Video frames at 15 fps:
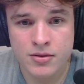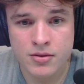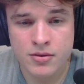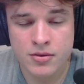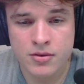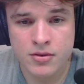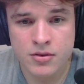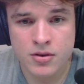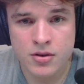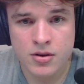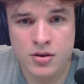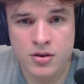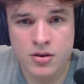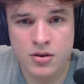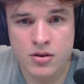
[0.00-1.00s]

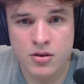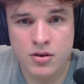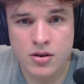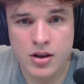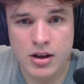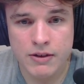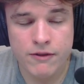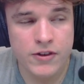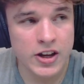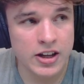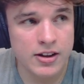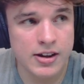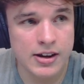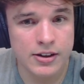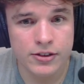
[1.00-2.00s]
I think
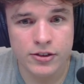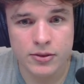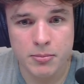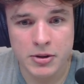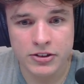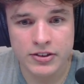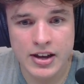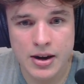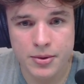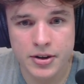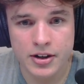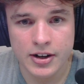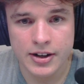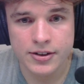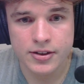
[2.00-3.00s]
he's
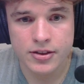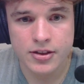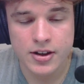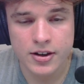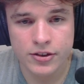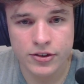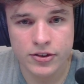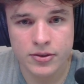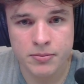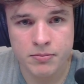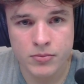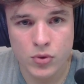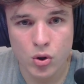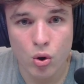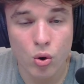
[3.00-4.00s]
miscalculated this,
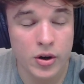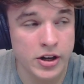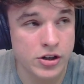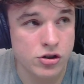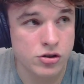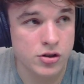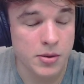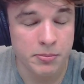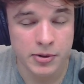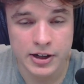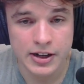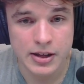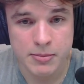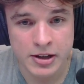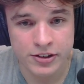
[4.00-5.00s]
or he just
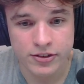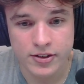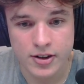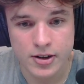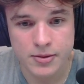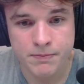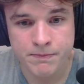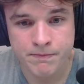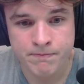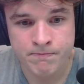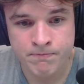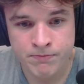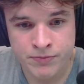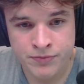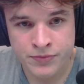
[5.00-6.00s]
completely missed it.
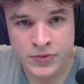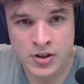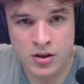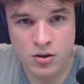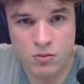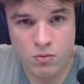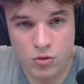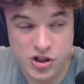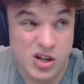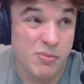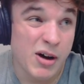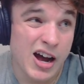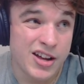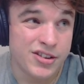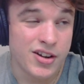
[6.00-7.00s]
Which he
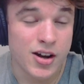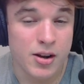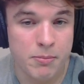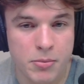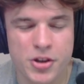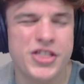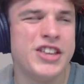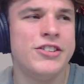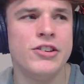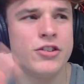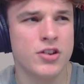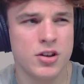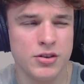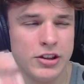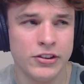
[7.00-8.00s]
might have done. But this is a
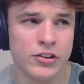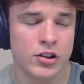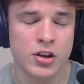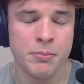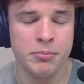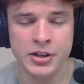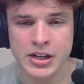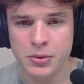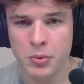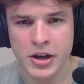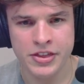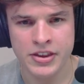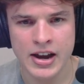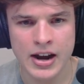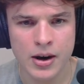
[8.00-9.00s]
this is a complete
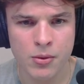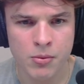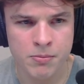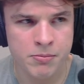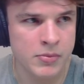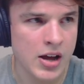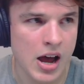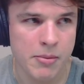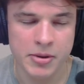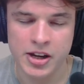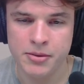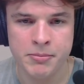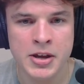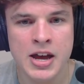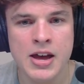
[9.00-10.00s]
win now. I
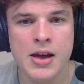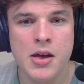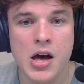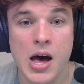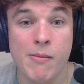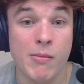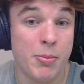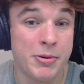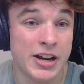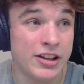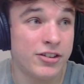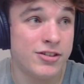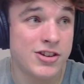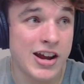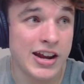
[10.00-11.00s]
mean, I'm up in
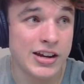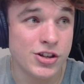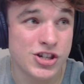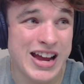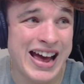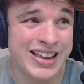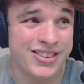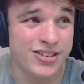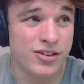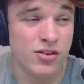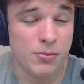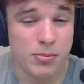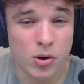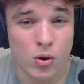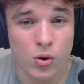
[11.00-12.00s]
exchange and two
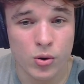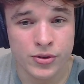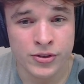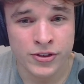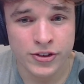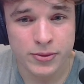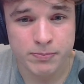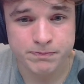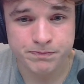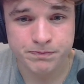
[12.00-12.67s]
pawns.